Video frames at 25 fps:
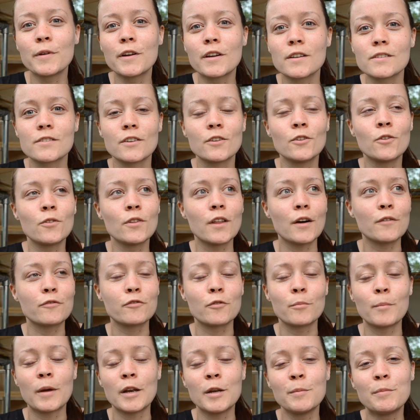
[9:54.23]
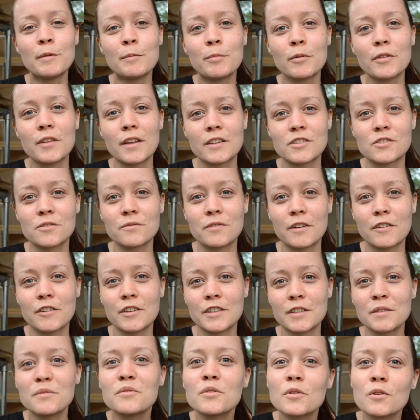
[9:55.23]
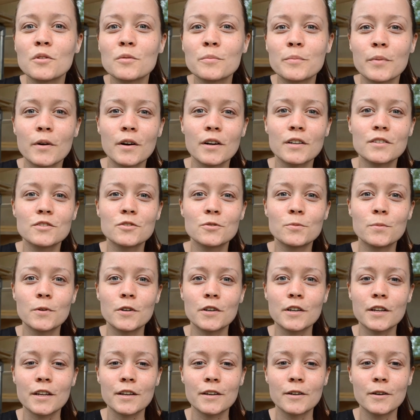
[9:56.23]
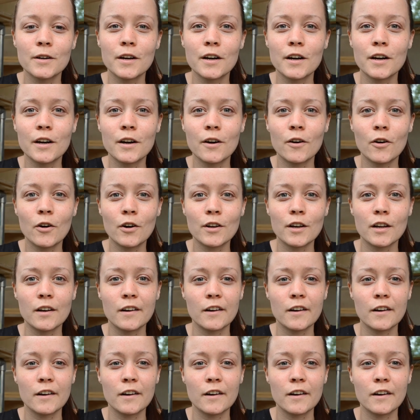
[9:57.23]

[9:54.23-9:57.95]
because I know that for many people that's a very difficult part to work on.